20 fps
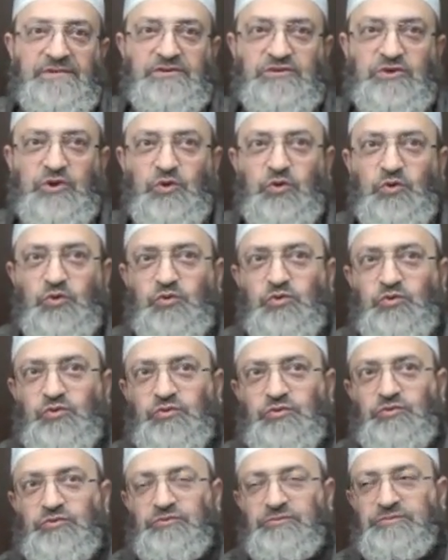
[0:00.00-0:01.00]

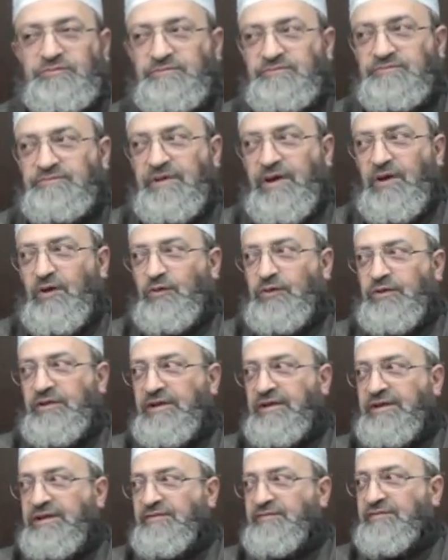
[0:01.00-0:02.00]
So, how can
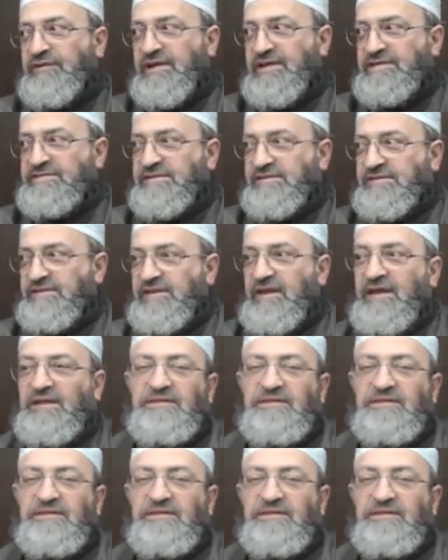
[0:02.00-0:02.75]
I give an answer?